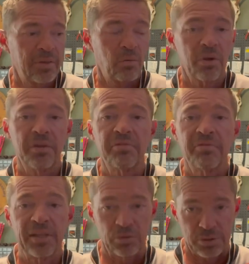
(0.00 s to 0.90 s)
With a
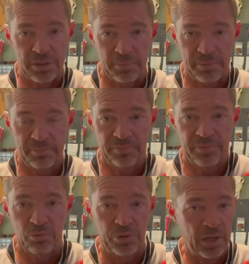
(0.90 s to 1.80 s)
field tip.
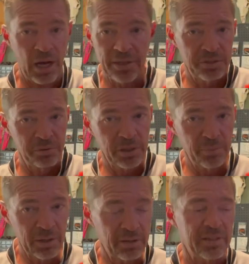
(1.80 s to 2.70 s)
We're not doing a
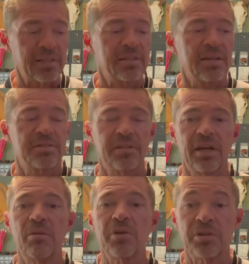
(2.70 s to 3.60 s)
broadhead test
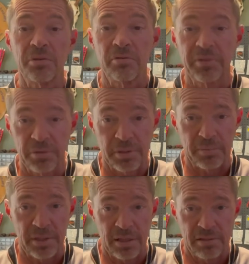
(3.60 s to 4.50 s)
today. We are doing field tip
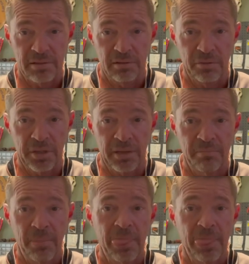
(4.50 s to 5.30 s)
tests, okay?